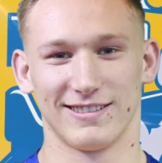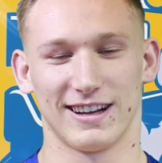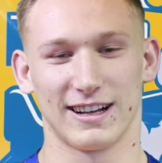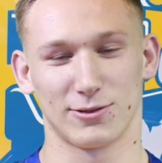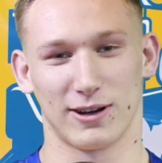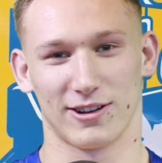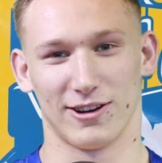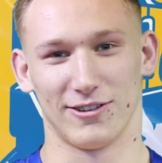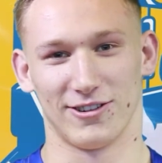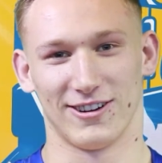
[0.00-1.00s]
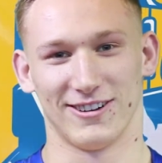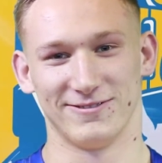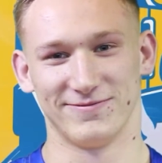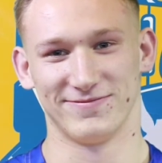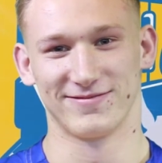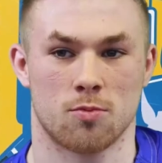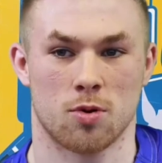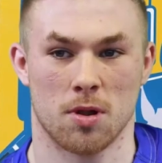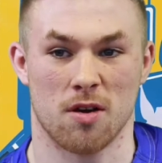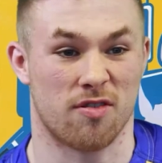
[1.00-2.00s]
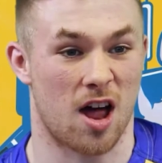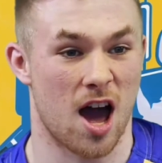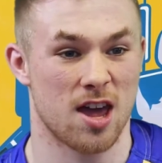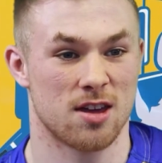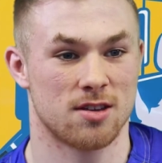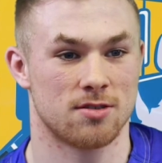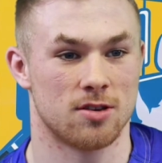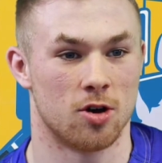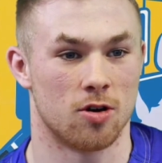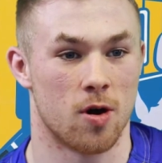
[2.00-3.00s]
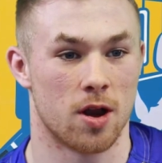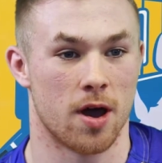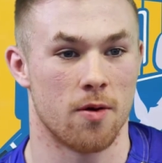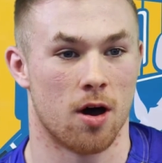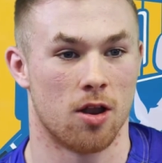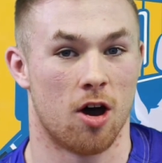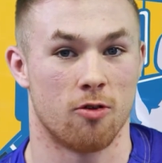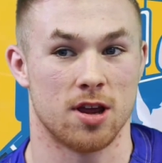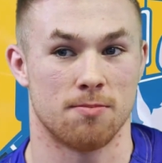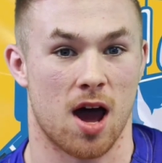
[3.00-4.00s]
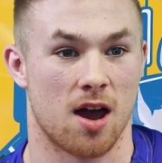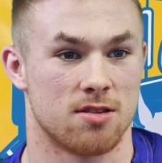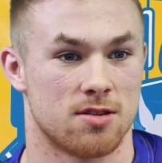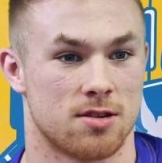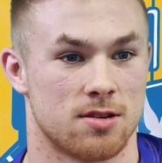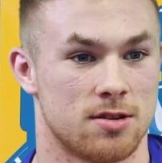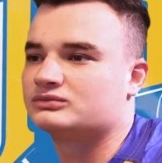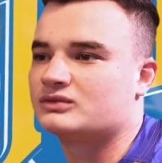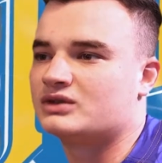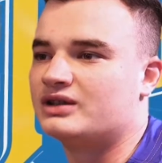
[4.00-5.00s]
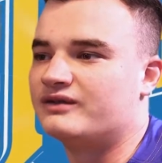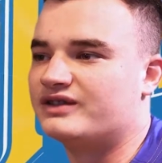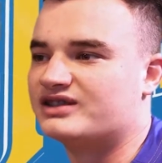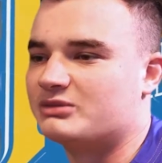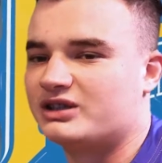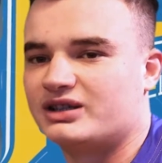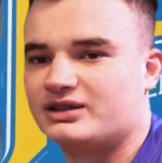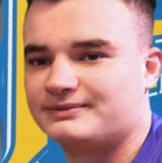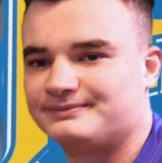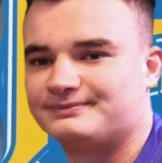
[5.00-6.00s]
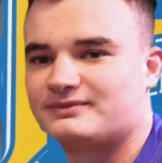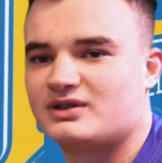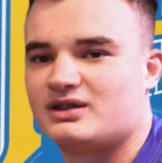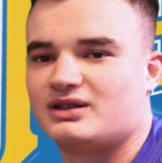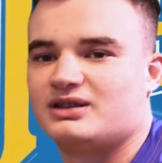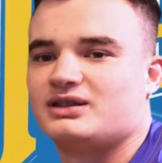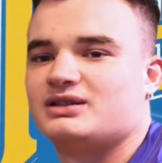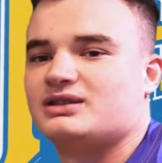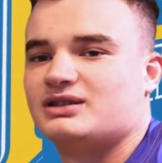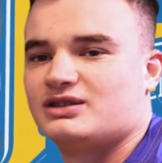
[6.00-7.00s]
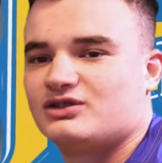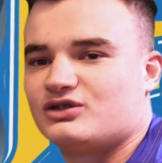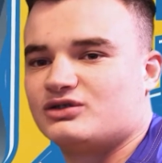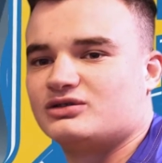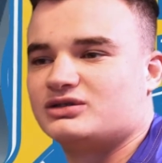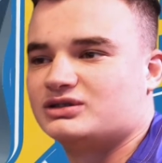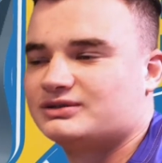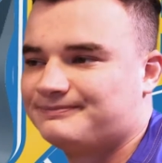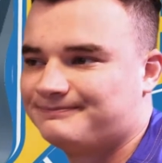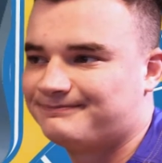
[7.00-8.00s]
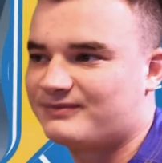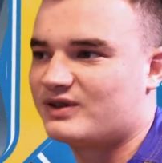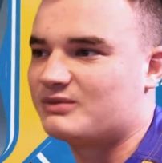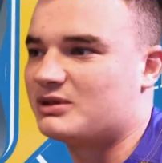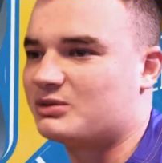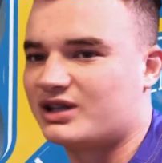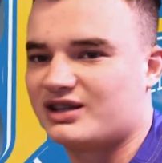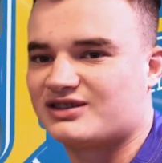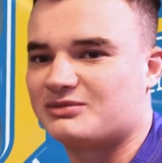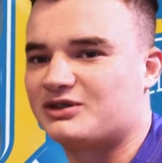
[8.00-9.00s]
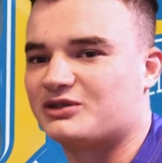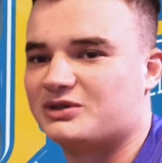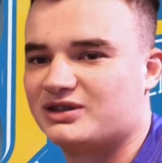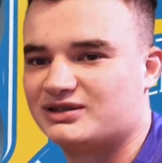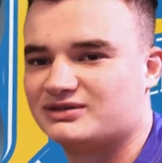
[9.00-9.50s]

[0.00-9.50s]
That's what I'd go for. Probably fly. You know, go anywhere you want or read minds. Invisibility. So people can't see me coming.